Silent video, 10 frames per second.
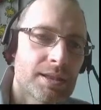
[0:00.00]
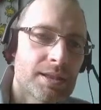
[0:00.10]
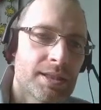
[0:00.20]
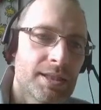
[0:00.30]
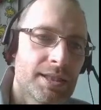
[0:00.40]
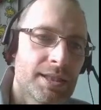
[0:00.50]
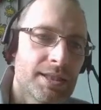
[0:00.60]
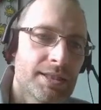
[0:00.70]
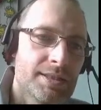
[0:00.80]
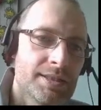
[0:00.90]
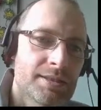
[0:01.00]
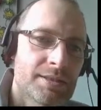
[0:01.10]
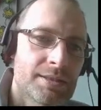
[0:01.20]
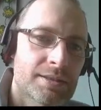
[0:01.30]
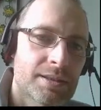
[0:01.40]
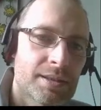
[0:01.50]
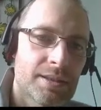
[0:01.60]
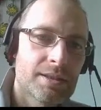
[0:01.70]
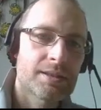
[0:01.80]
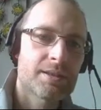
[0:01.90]
It is.
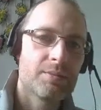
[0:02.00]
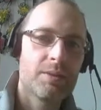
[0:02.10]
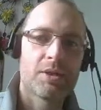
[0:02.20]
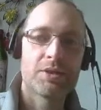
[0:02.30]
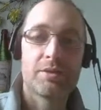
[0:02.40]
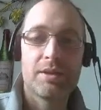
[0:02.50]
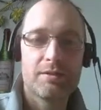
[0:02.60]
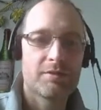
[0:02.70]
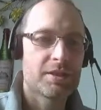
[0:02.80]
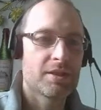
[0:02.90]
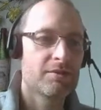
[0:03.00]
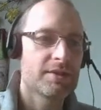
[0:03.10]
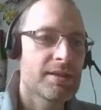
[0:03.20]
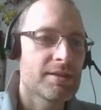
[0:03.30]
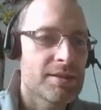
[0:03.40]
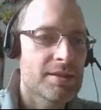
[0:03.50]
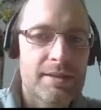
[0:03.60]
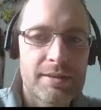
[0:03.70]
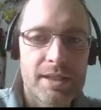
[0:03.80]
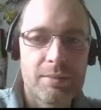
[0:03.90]
Maybe I'll do another video if he tells us
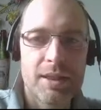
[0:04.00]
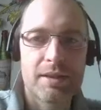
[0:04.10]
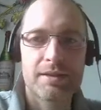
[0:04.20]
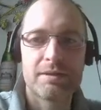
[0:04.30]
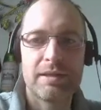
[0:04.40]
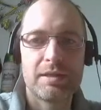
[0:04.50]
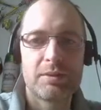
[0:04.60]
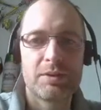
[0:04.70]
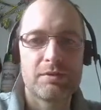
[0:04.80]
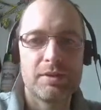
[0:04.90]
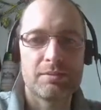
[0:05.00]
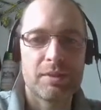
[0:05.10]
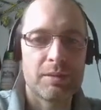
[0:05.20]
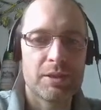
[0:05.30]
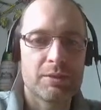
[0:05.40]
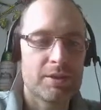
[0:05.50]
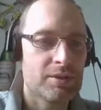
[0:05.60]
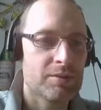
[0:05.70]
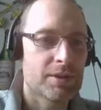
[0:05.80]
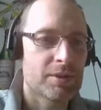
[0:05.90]
anything about the development of it. Maybe I'll do another
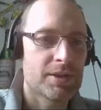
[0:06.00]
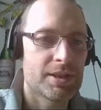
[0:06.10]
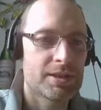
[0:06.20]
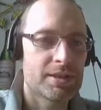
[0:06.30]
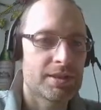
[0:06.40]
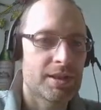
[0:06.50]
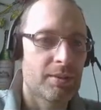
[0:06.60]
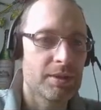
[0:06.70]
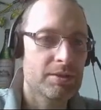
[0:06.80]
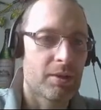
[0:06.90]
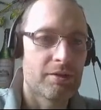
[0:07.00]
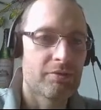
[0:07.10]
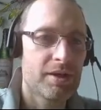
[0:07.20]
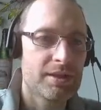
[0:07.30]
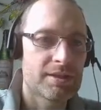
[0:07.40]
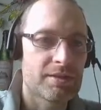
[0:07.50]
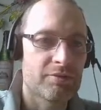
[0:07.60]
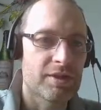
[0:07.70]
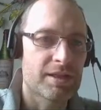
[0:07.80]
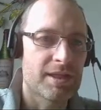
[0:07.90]
one on this game. It's quite fun. It's a
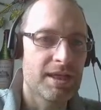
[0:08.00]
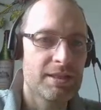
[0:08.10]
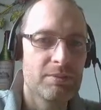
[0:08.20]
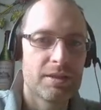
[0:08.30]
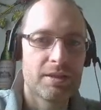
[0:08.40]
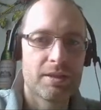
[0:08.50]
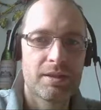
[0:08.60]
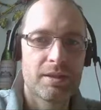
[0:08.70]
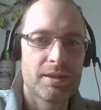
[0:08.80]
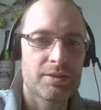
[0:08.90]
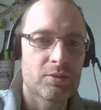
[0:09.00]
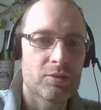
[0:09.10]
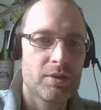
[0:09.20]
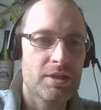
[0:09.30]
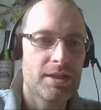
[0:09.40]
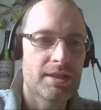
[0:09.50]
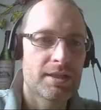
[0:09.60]
fun game. It's all right.